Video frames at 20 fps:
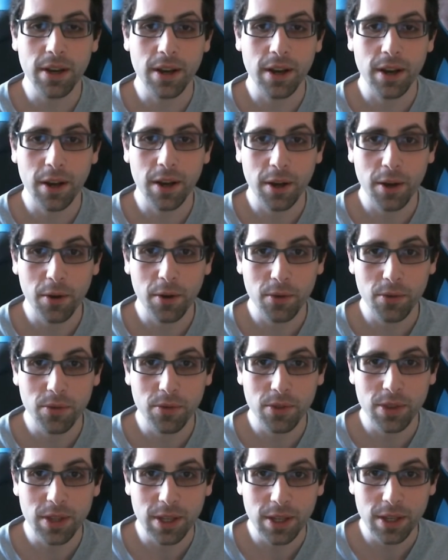of
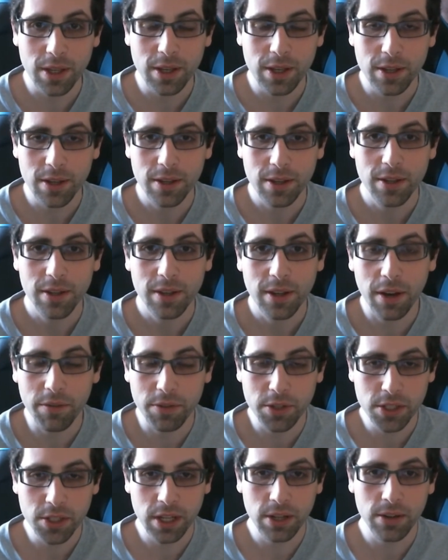the
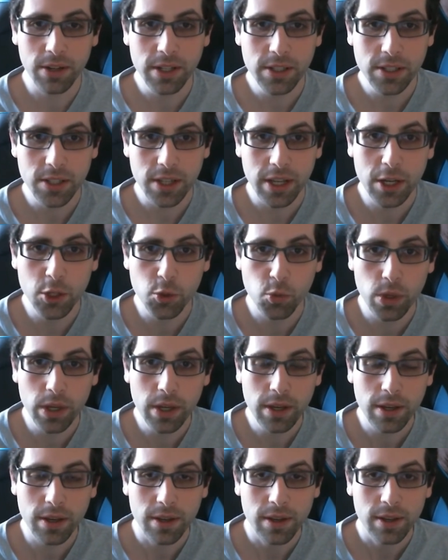series each
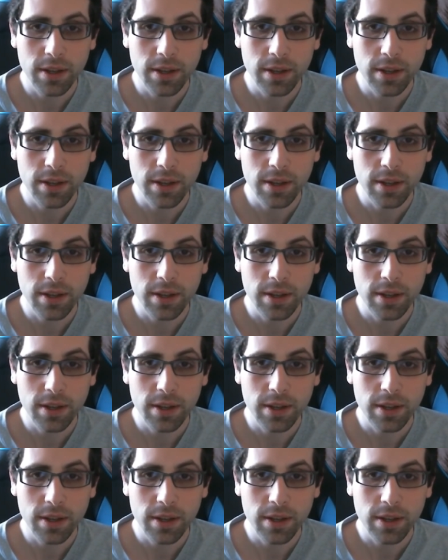week.